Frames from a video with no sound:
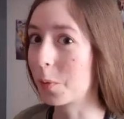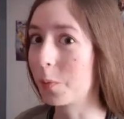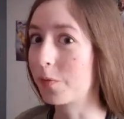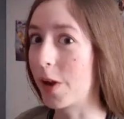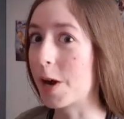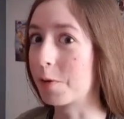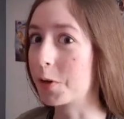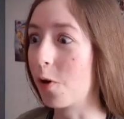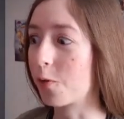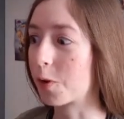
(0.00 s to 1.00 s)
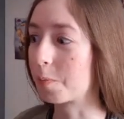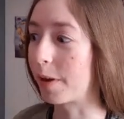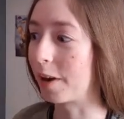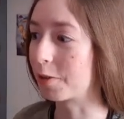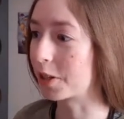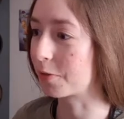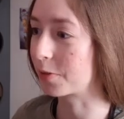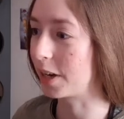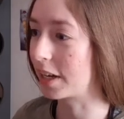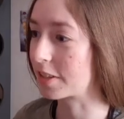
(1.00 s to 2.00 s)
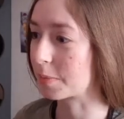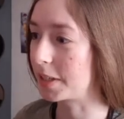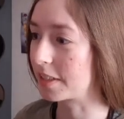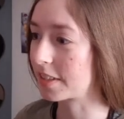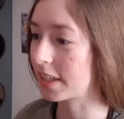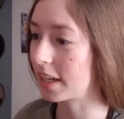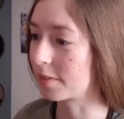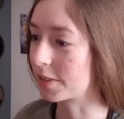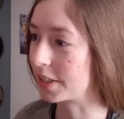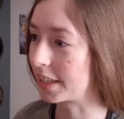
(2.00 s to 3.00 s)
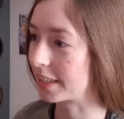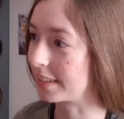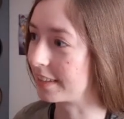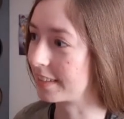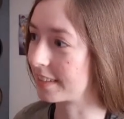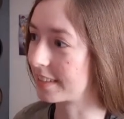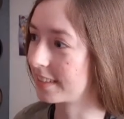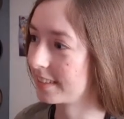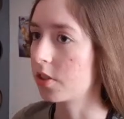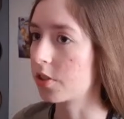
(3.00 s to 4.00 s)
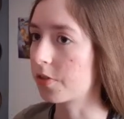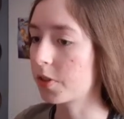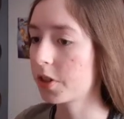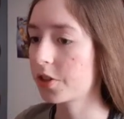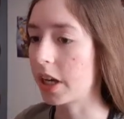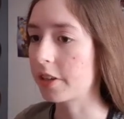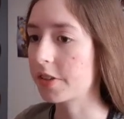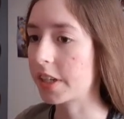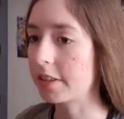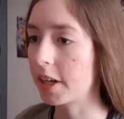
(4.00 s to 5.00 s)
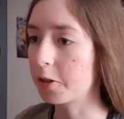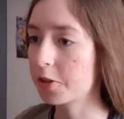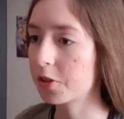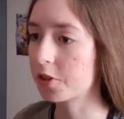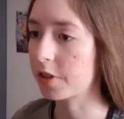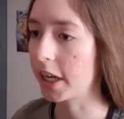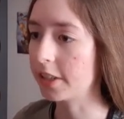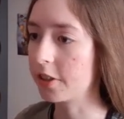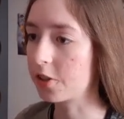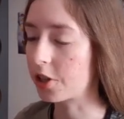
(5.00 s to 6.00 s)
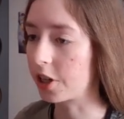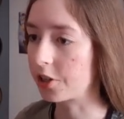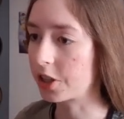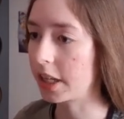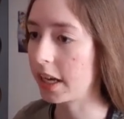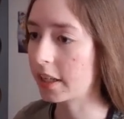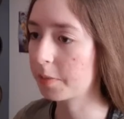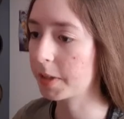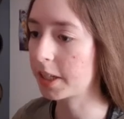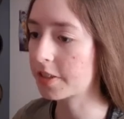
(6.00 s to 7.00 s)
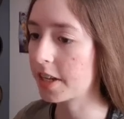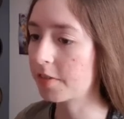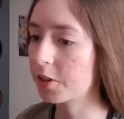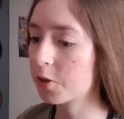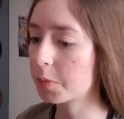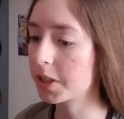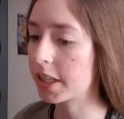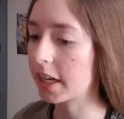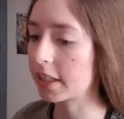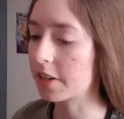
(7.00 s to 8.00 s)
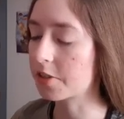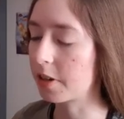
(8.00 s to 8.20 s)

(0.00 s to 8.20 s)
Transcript: very overpowered if you ask me. It's kind of ridiculous. So for the Shadow Scale, I also tried the charge attack, because every normal attack does